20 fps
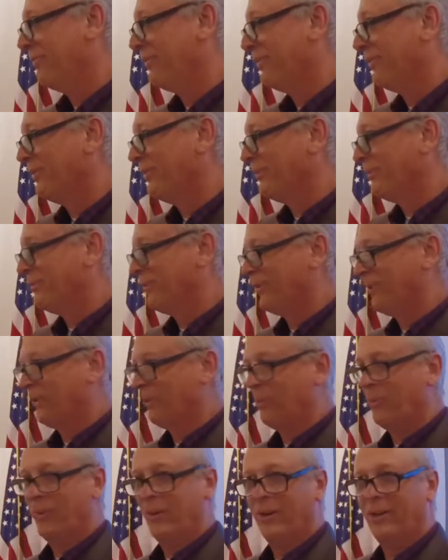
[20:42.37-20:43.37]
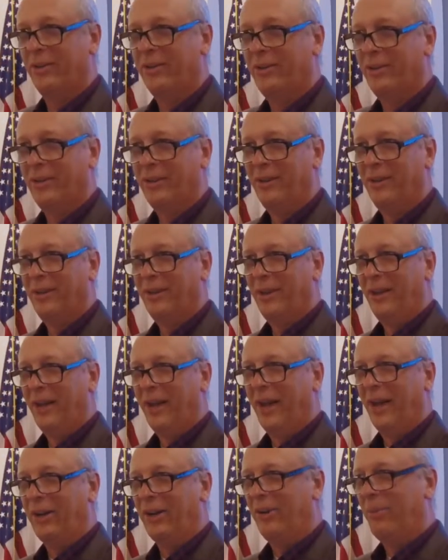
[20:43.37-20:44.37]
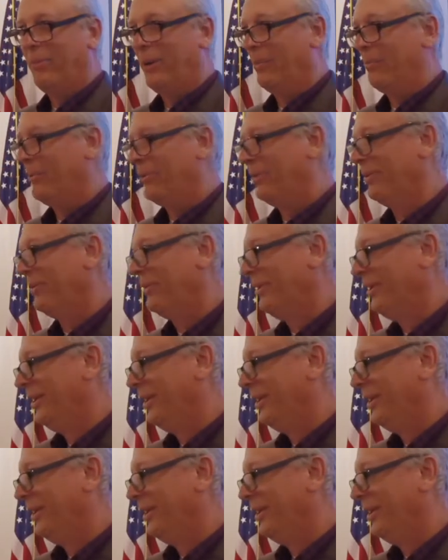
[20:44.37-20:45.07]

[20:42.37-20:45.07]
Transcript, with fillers: for, for one. I can remember